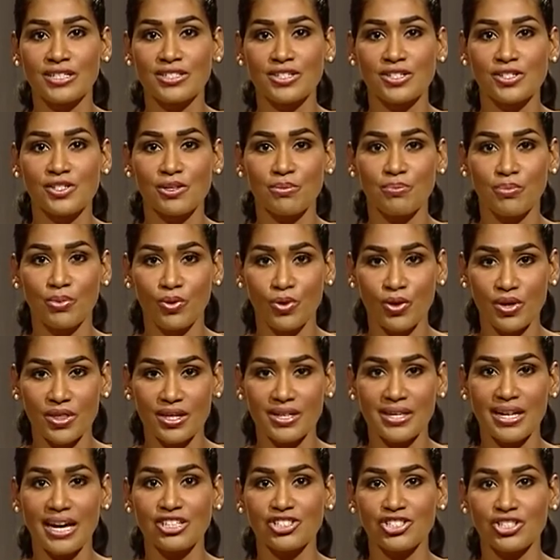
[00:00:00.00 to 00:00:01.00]
to support the
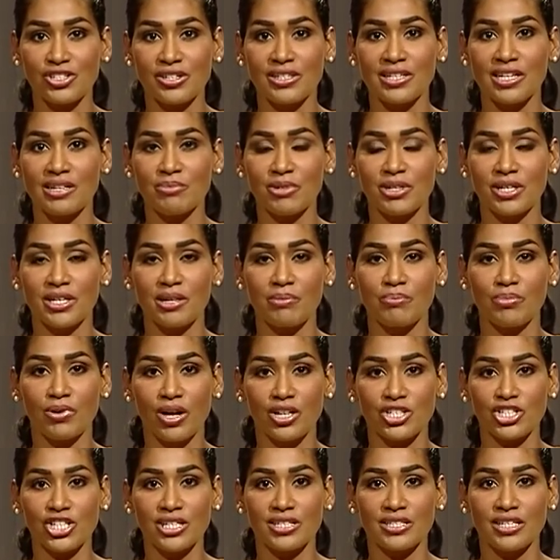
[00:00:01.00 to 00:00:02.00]
National Labor Day
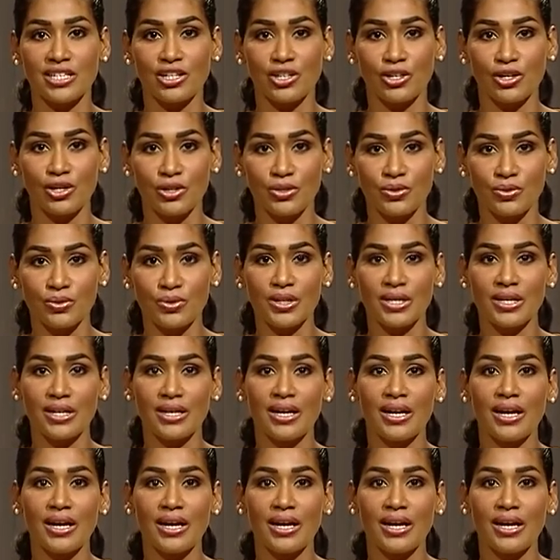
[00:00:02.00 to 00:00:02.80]
project include